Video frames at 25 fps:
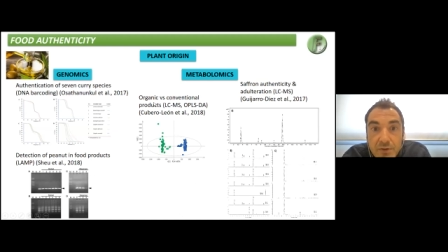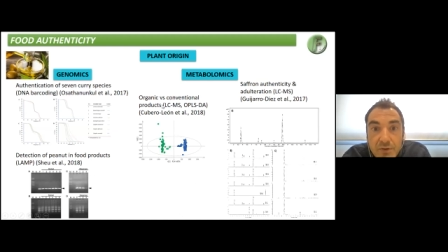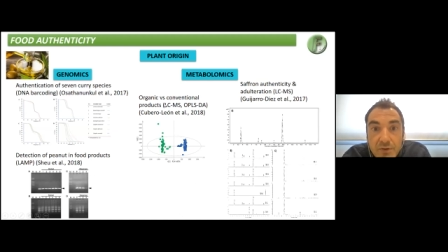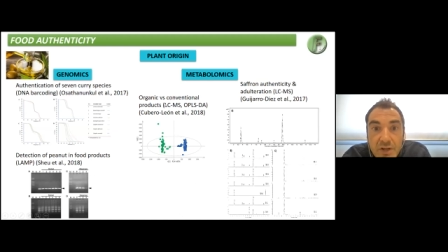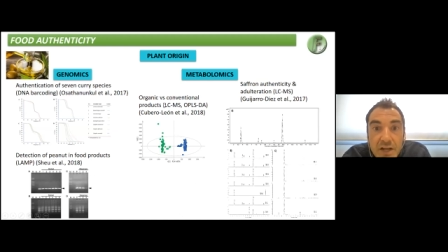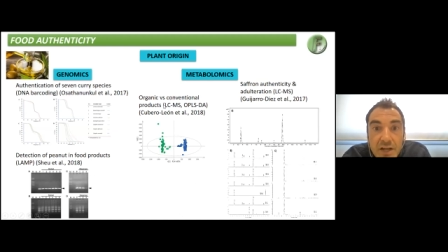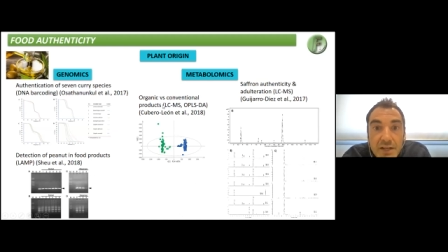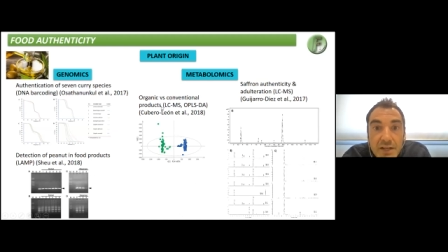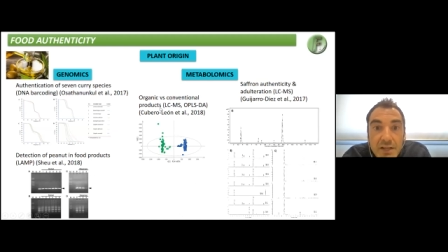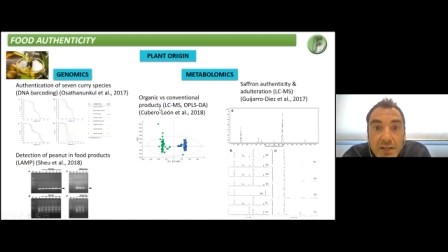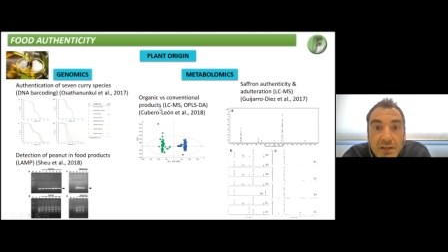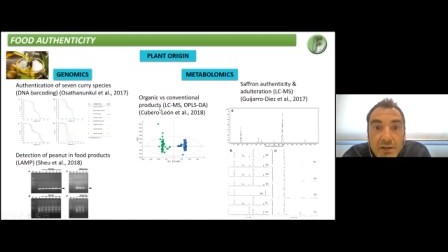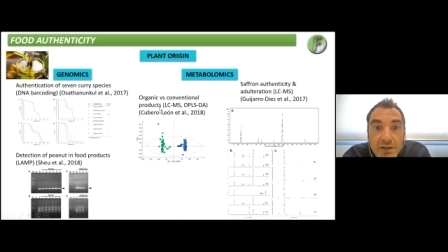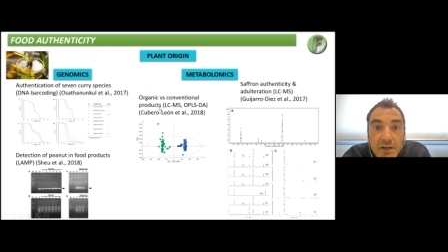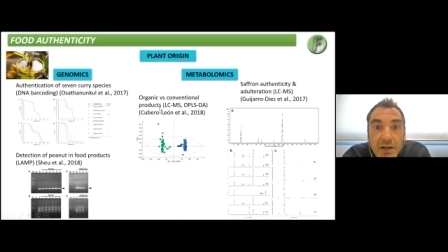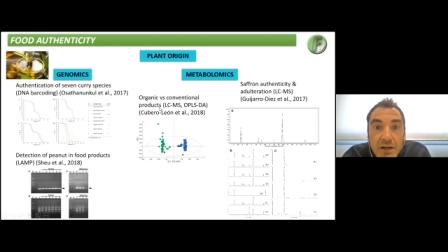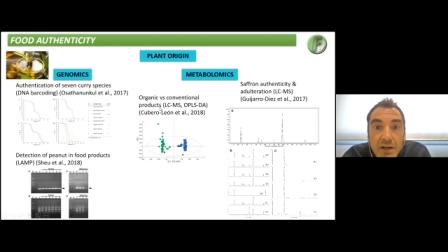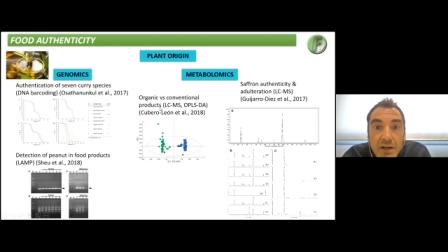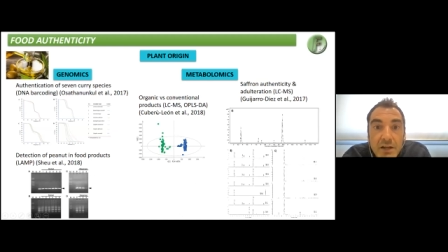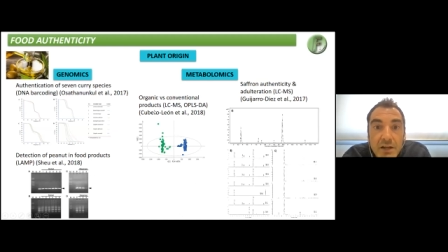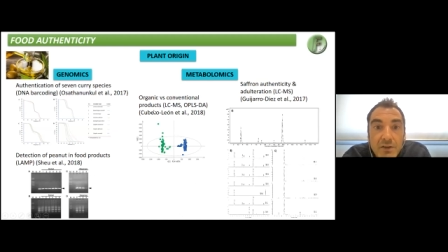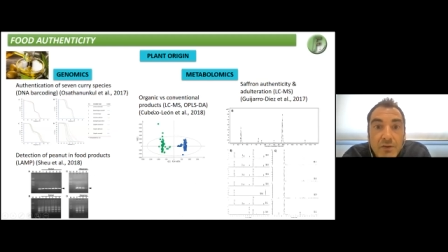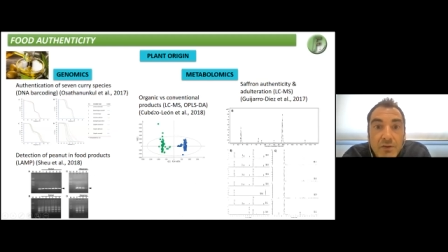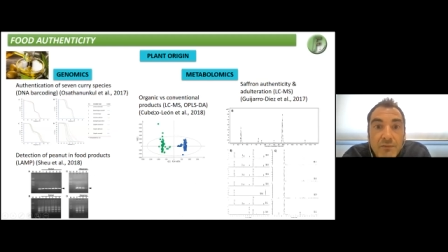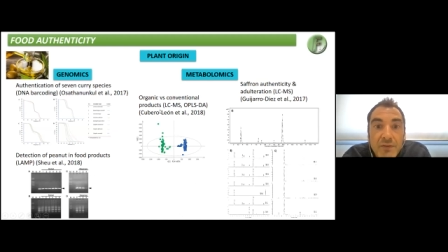organic
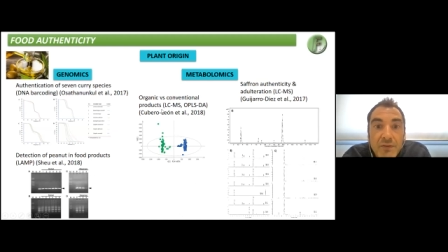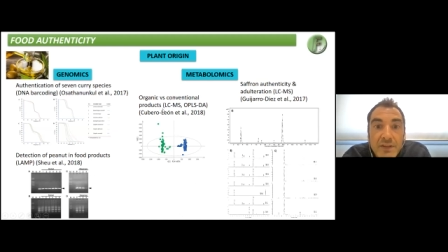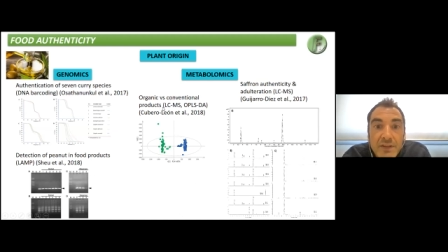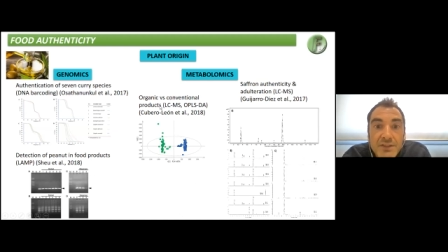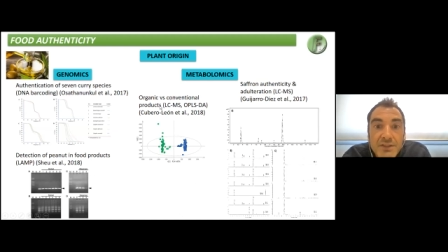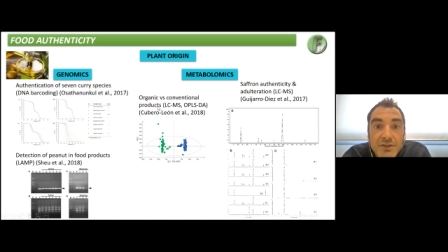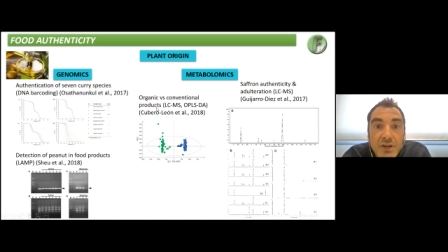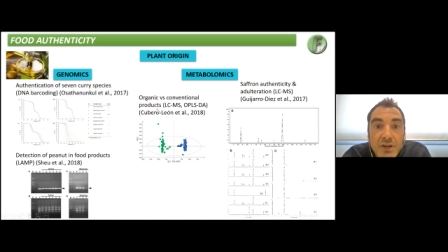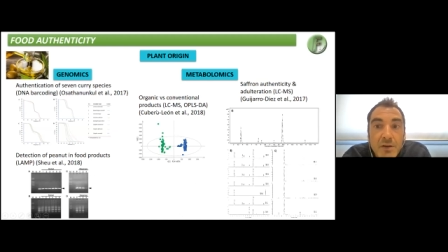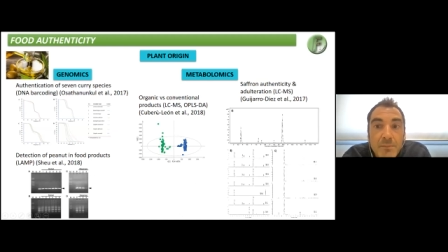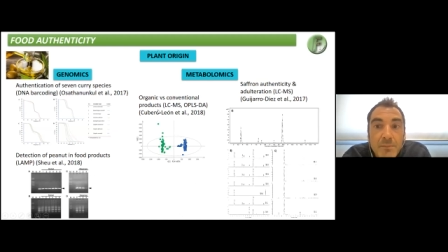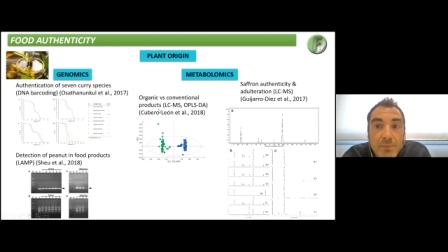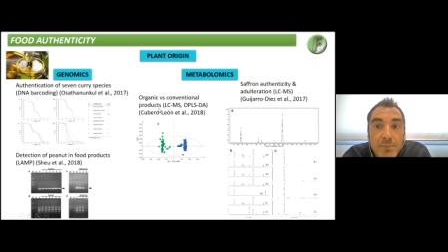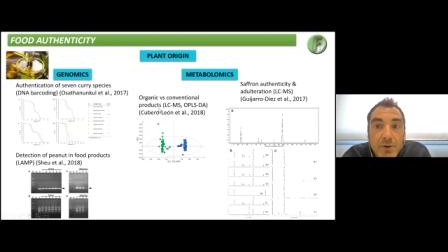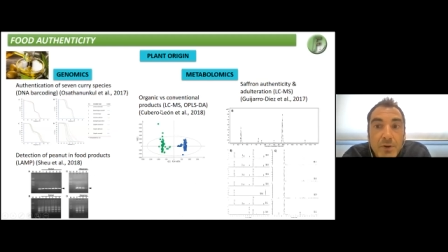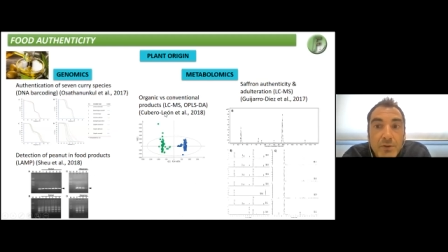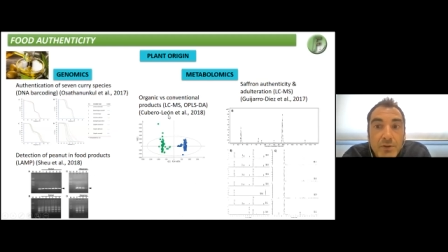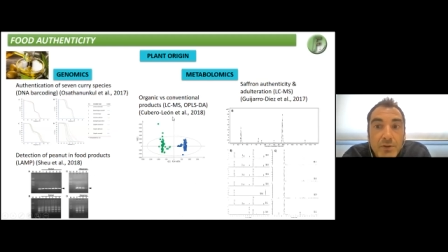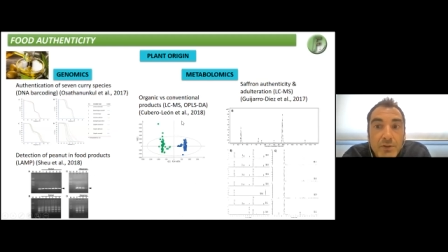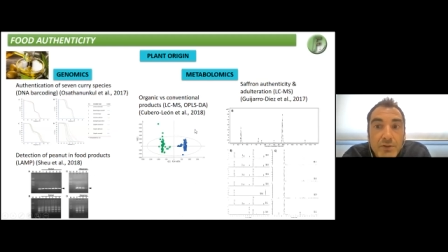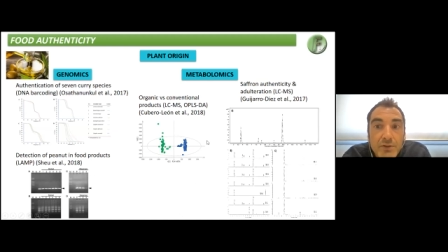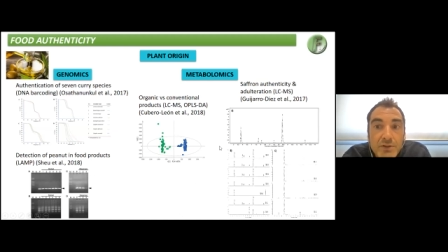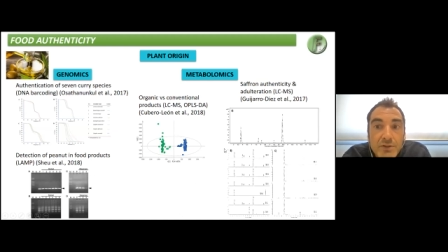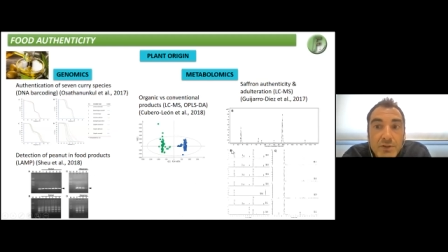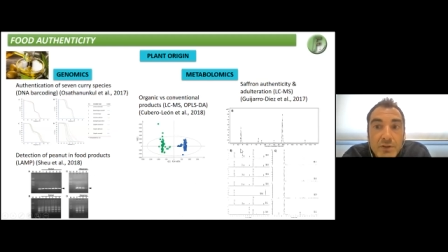and conventional
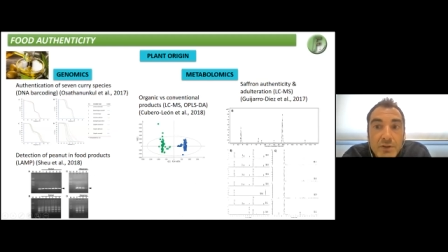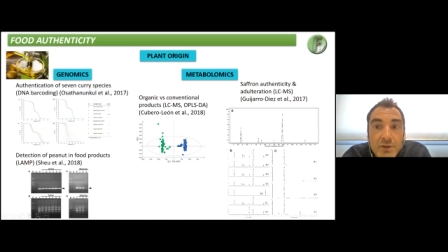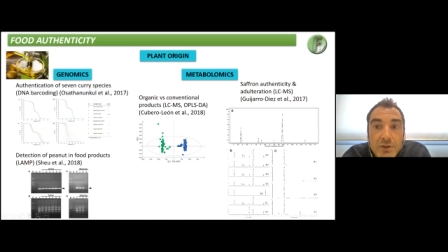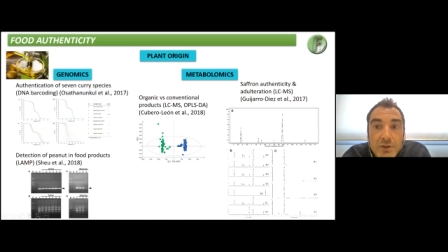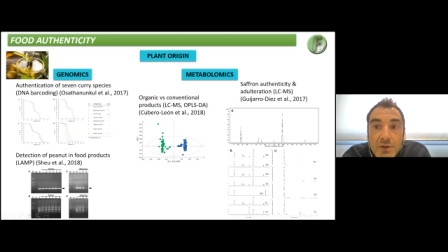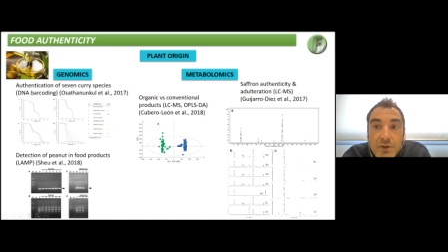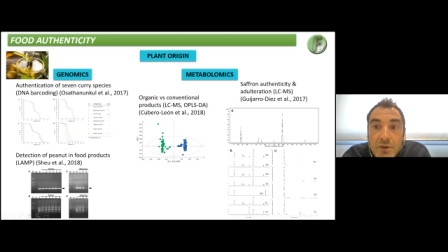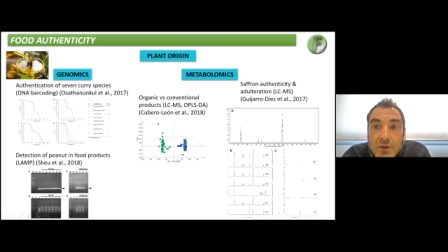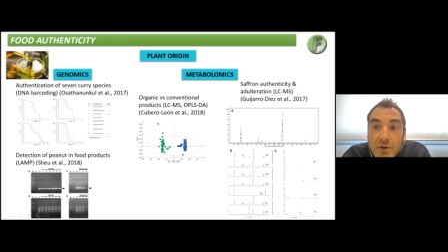products,